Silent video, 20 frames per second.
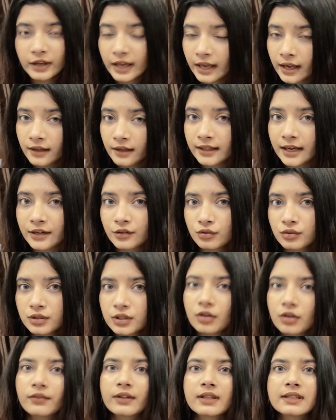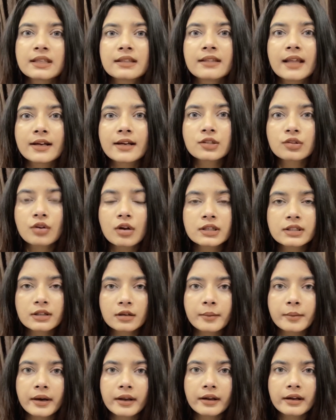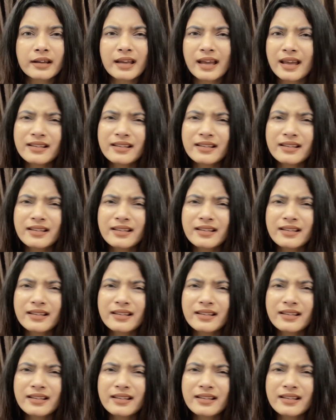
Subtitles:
hair that you see on the skin, that is called terminal hair,